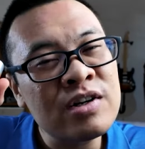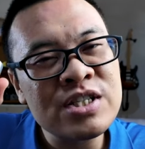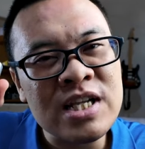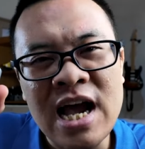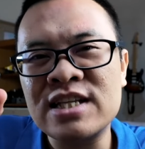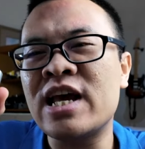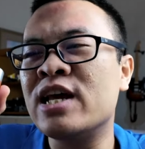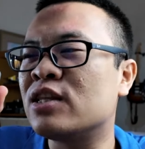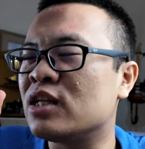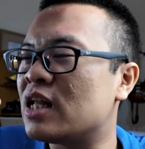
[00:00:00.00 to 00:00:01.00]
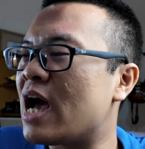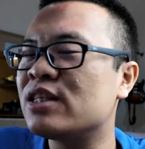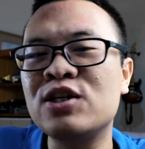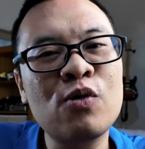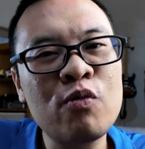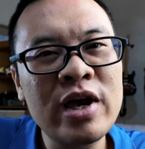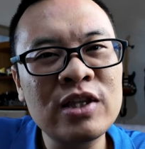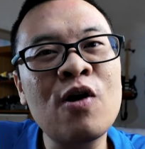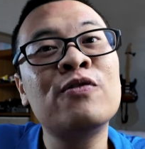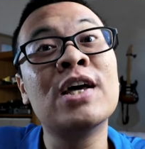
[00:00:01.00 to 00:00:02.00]
size and the lighter weight
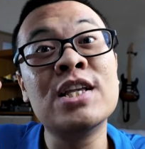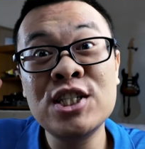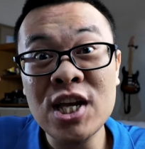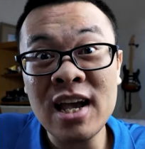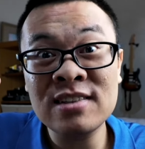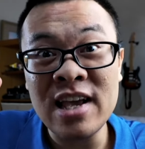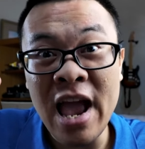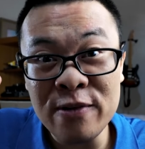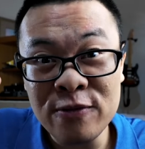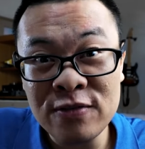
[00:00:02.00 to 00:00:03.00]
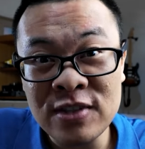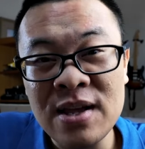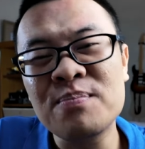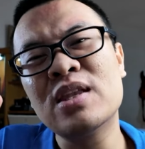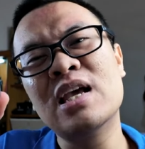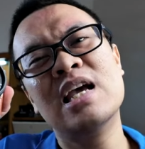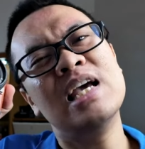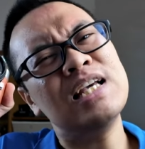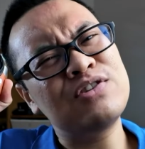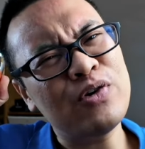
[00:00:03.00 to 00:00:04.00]
of the GX850
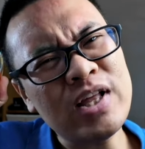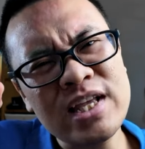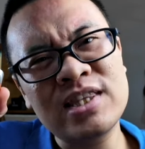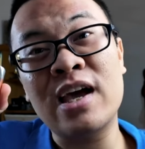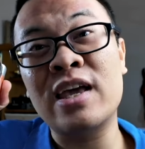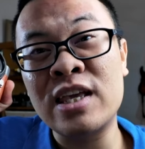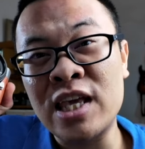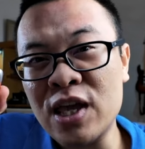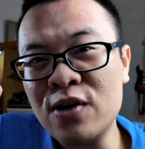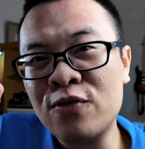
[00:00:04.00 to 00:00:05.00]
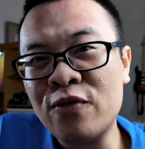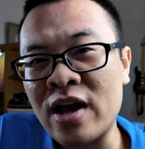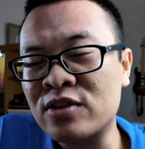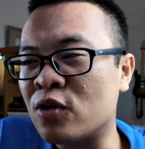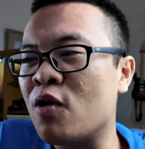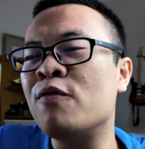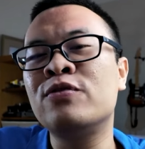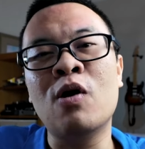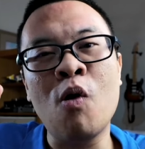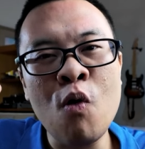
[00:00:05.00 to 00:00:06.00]
is really the key factor of
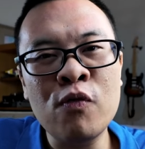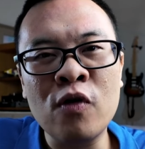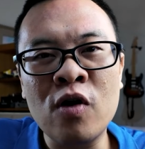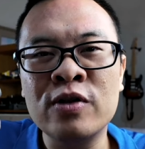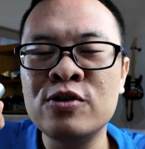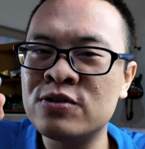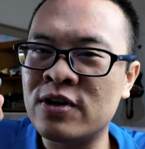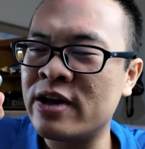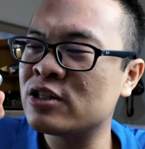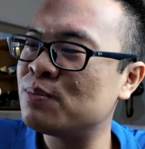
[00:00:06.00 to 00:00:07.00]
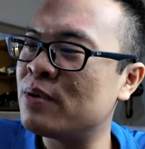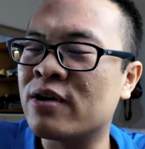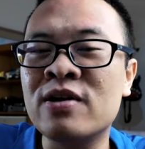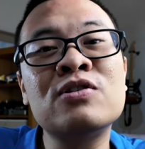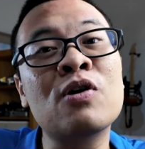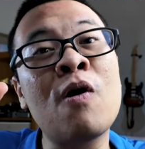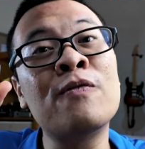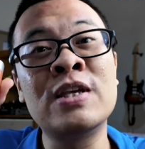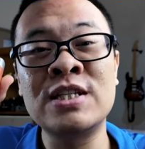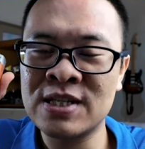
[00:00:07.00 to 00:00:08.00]
the overall user experience
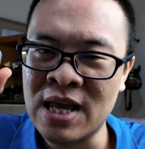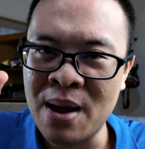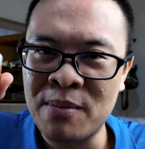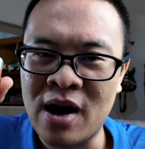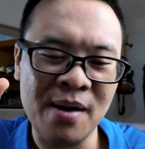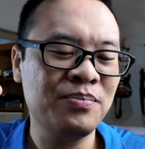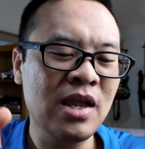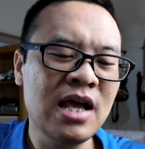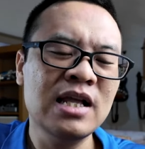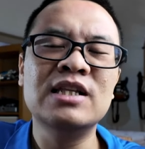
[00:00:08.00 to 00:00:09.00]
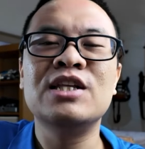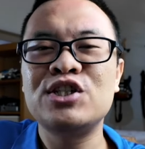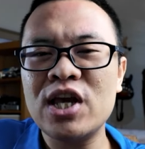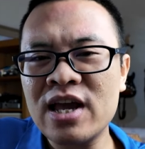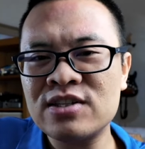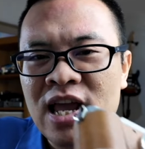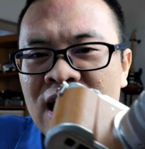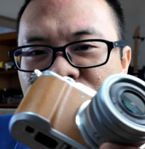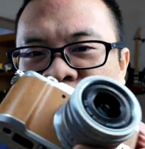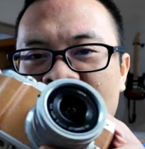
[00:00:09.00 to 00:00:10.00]
of this camera. The
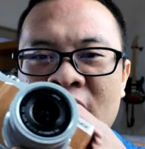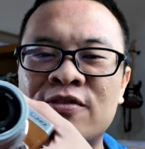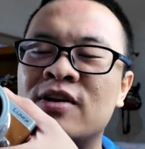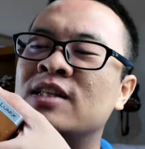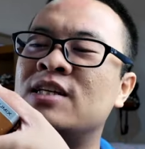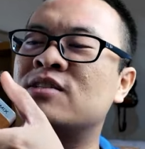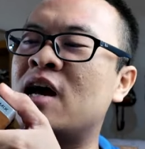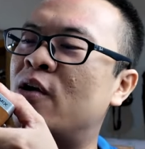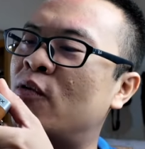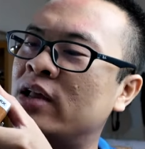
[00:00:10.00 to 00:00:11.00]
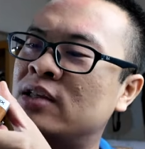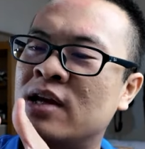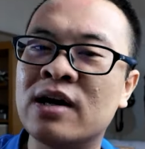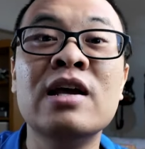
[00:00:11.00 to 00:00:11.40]
GX85, this guy right here,